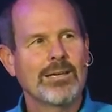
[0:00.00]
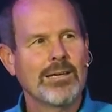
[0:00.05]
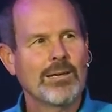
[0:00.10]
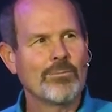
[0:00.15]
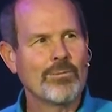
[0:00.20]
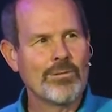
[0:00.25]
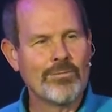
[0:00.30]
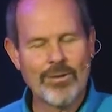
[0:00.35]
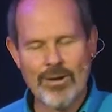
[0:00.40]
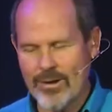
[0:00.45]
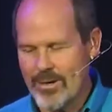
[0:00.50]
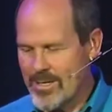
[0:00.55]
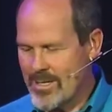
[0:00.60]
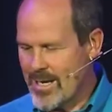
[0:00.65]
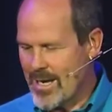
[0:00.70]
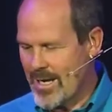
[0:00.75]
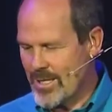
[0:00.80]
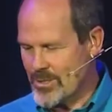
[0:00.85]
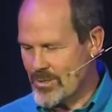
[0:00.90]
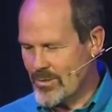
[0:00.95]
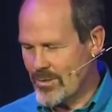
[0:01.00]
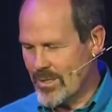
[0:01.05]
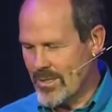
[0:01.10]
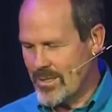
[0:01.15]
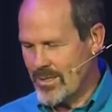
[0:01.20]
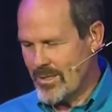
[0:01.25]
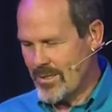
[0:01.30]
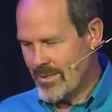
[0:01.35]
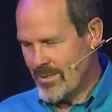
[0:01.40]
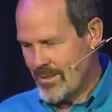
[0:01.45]
And we very
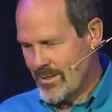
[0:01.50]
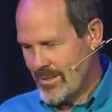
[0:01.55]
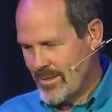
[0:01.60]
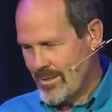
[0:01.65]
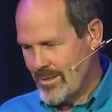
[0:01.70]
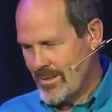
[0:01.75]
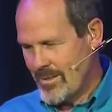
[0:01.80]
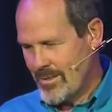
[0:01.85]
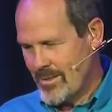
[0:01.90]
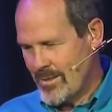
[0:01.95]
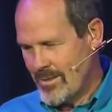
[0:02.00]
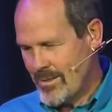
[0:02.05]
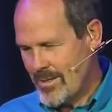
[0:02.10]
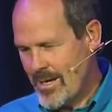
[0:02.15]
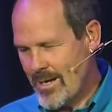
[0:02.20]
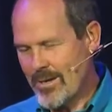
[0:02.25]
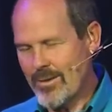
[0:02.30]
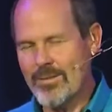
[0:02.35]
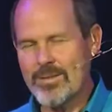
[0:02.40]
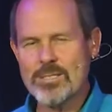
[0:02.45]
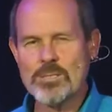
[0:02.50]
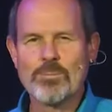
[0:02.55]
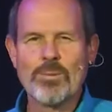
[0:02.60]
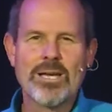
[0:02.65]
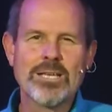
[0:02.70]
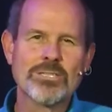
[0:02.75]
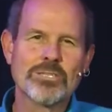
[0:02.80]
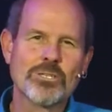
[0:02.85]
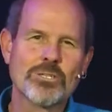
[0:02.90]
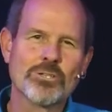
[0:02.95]
naturally, out of this
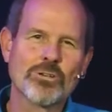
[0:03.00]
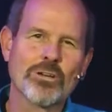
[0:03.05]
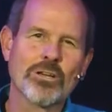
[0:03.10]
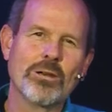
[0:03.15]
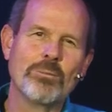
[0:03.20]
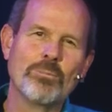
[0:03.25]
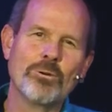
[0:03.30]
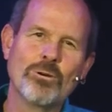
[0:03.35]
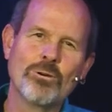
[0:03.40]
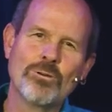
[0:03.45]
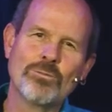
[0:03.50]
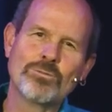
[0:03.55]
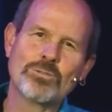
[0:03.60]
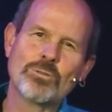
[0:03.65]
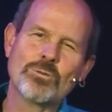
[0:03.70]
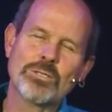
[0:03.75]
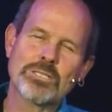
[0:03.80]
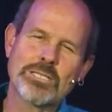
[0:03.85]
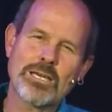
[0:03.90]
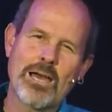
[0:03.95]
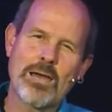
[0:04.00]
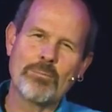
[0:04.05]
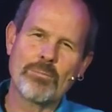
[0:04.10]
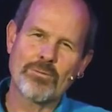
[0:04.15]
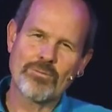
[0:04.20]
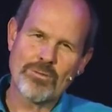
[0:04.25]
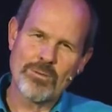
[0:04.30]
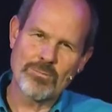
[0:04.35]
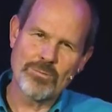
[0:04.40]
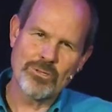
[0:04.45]
message, are going to move to a time
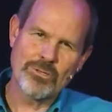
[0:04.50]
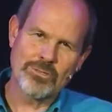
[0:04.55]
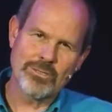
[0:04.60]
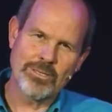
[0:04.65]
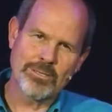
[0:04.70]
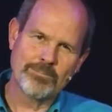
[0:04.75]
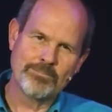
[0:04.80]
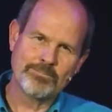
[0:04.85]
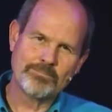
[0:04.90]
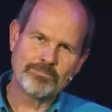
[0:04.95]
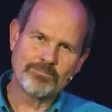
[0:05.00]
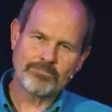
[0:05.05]
of communion.